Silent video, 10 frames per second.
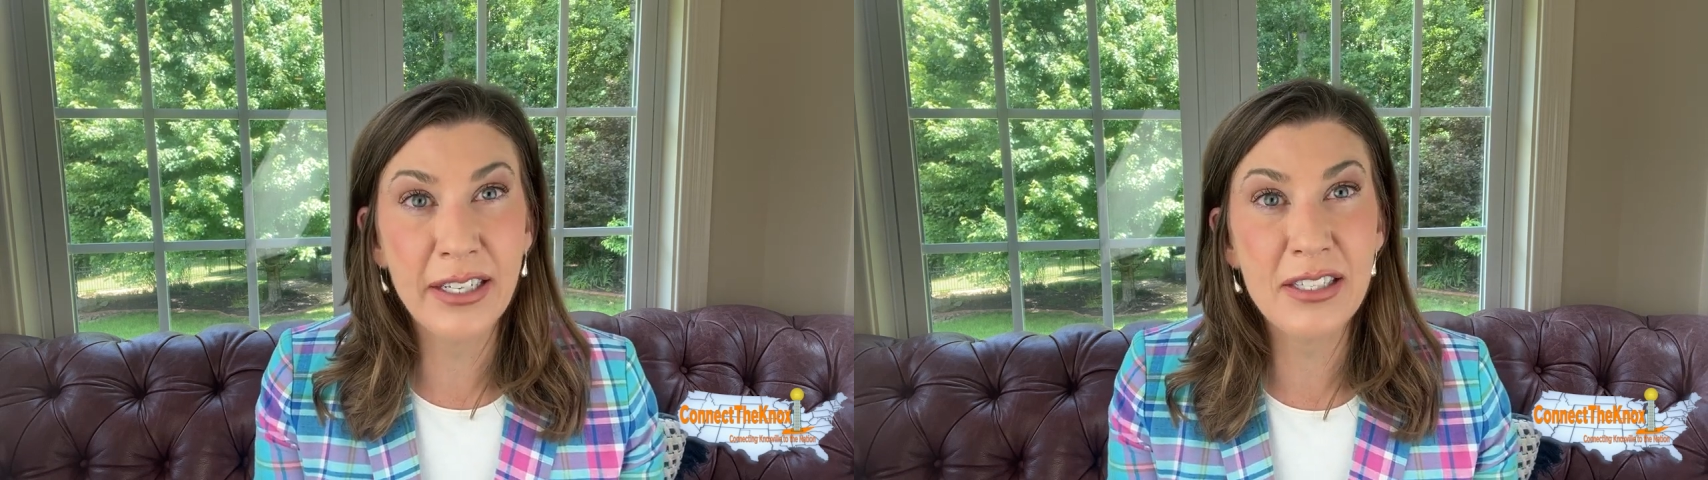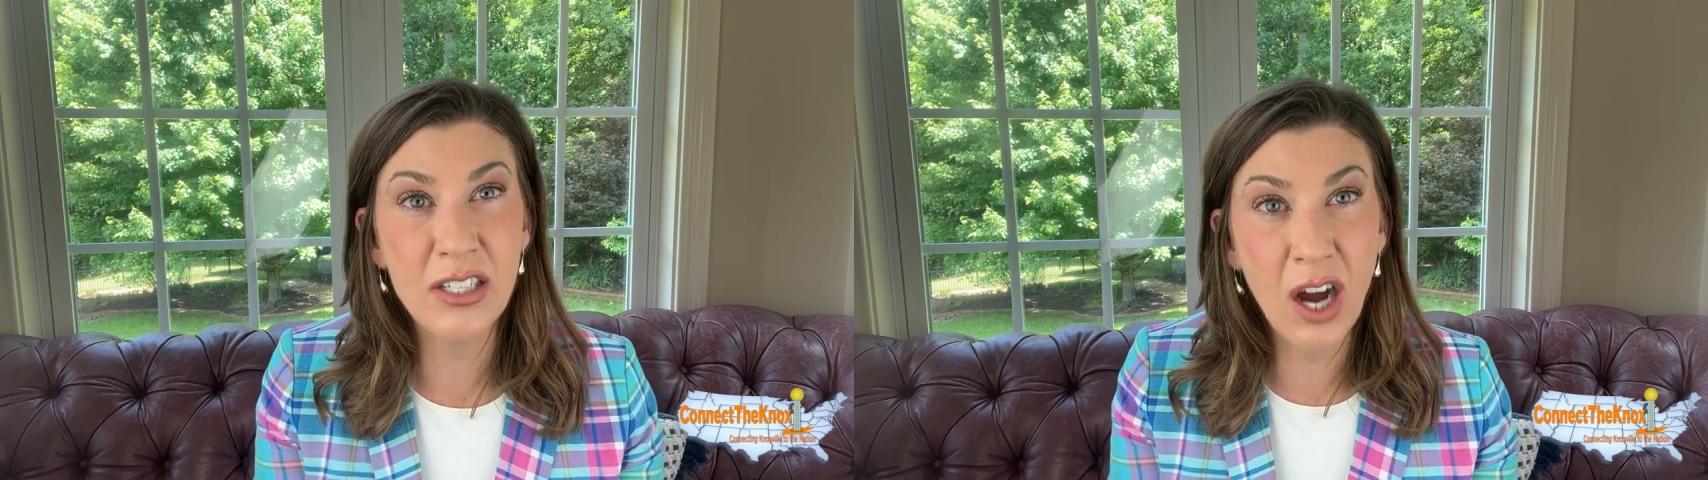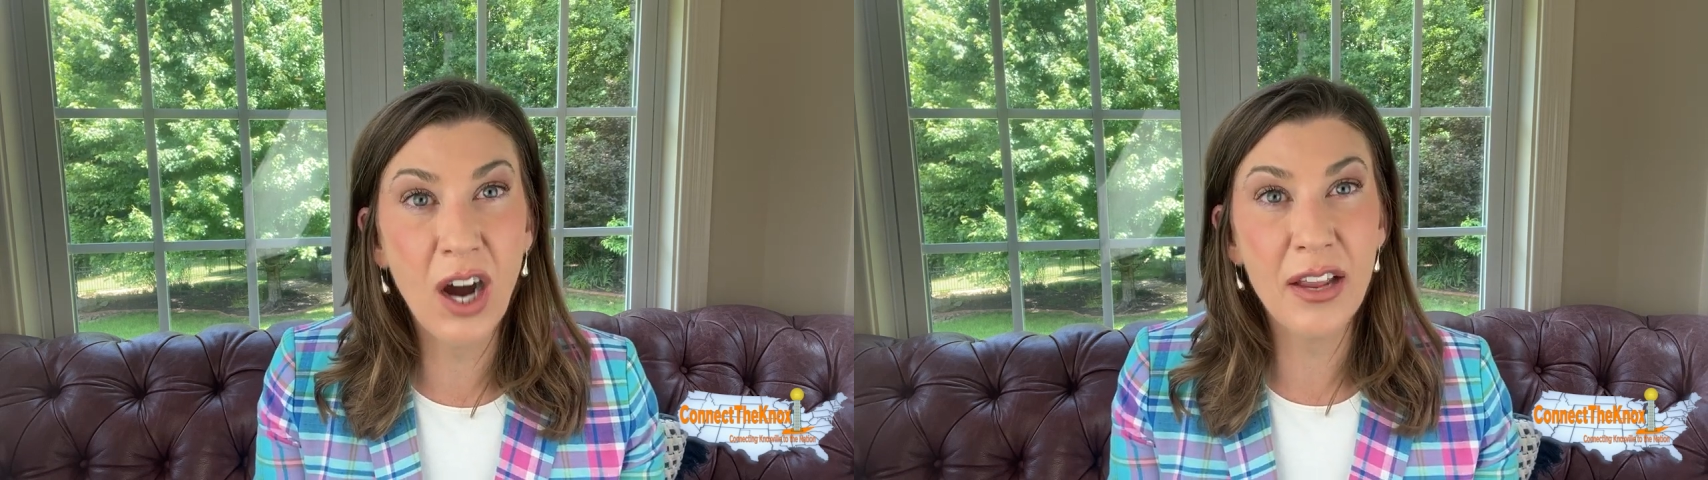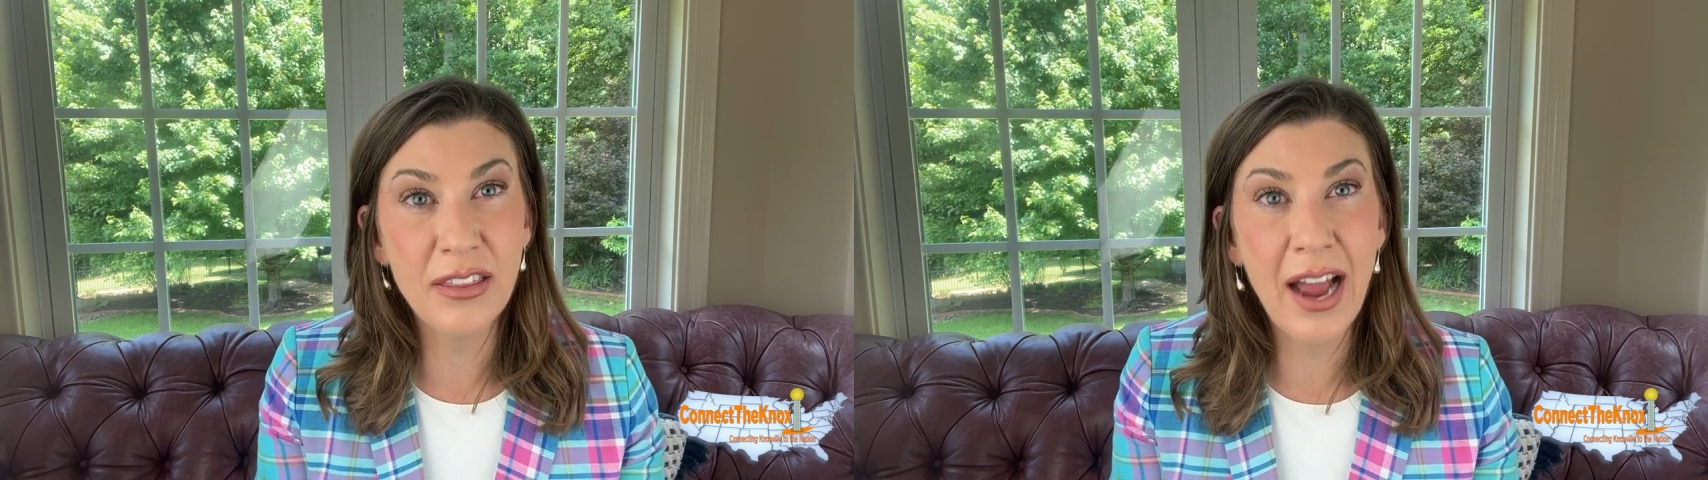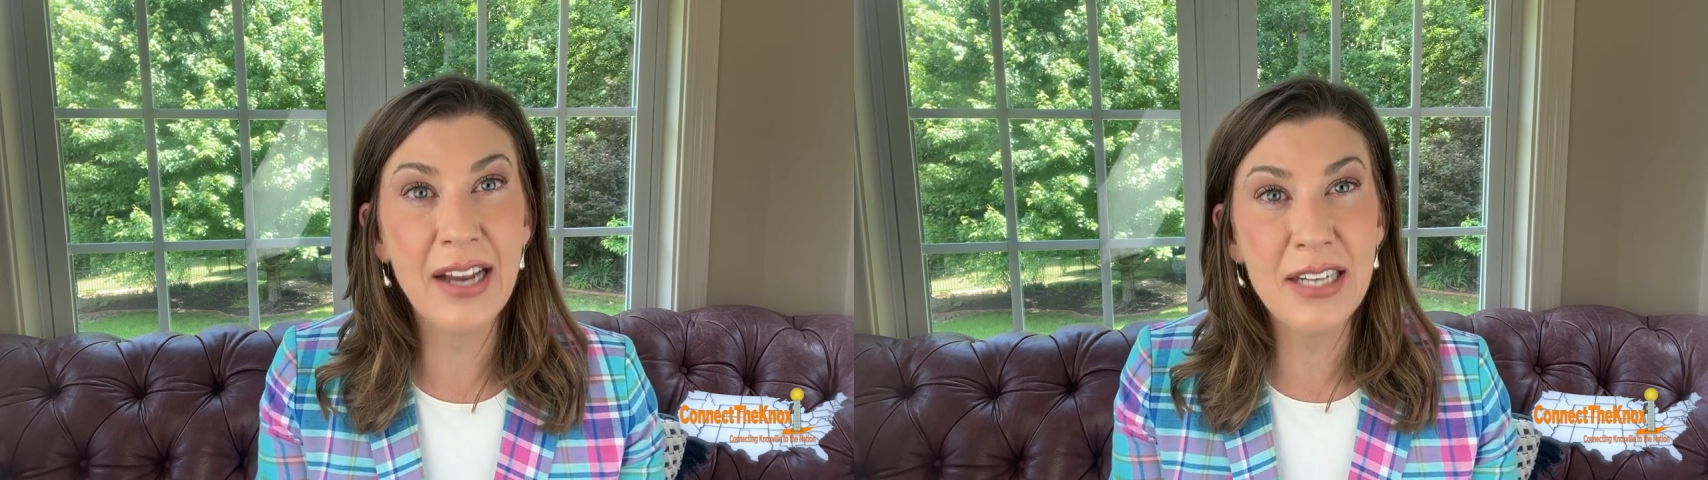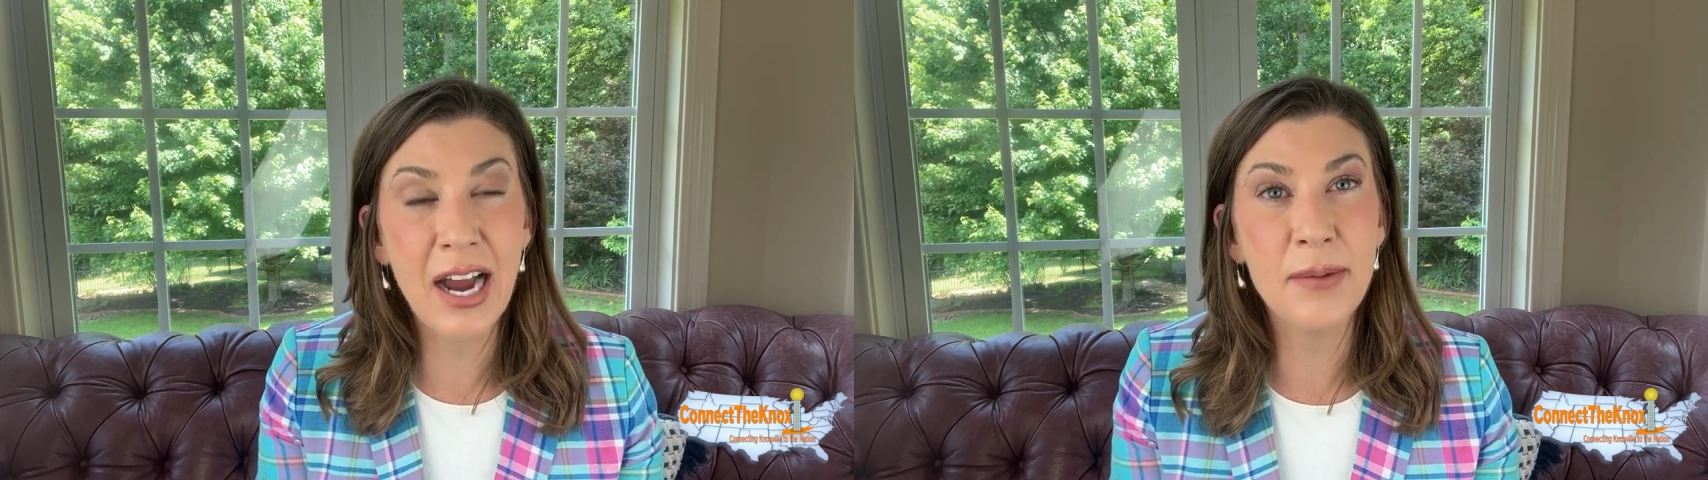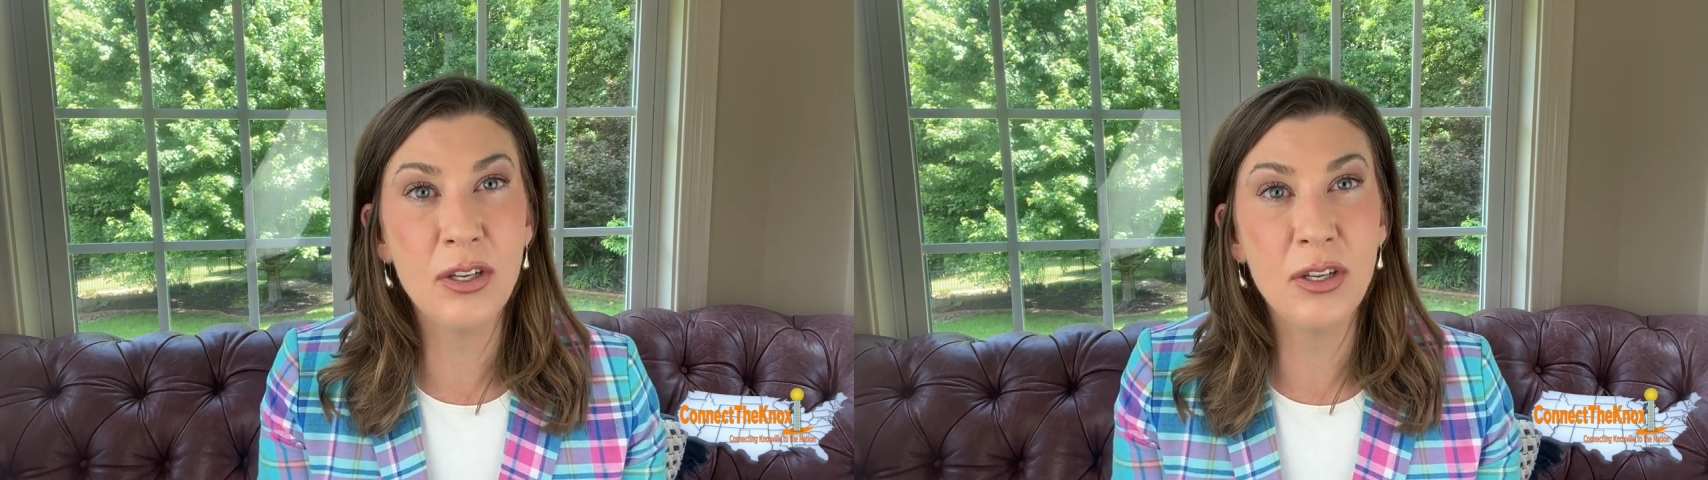it's not that time